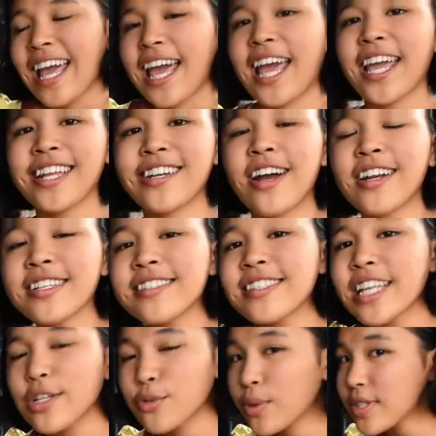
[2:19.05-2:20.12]
And
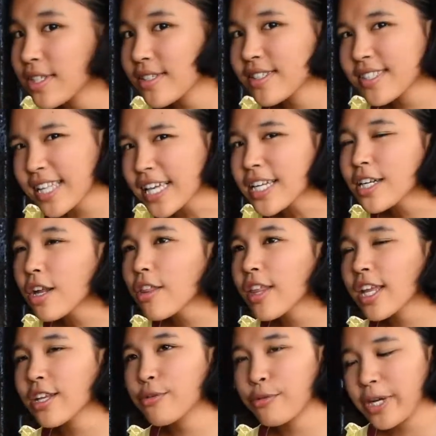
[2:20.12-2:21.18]
honestly, it wasn't stated on the
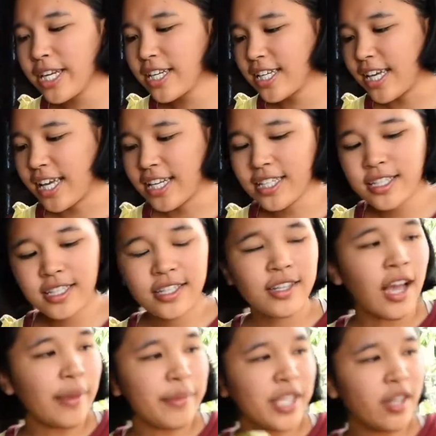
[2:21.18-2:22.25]
ingredient,
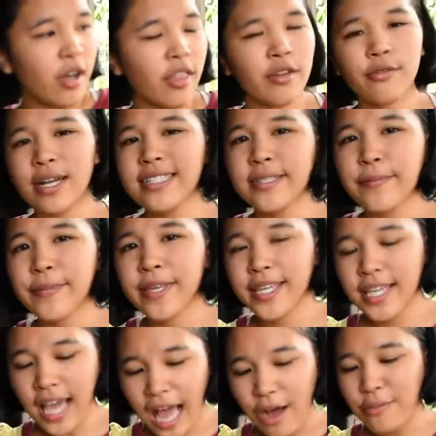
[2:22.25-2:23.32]
on the recipe,
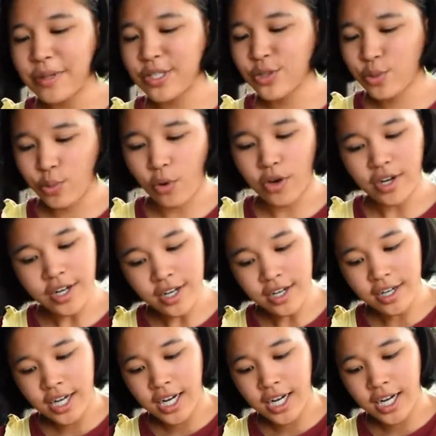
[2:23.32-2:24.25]
how much water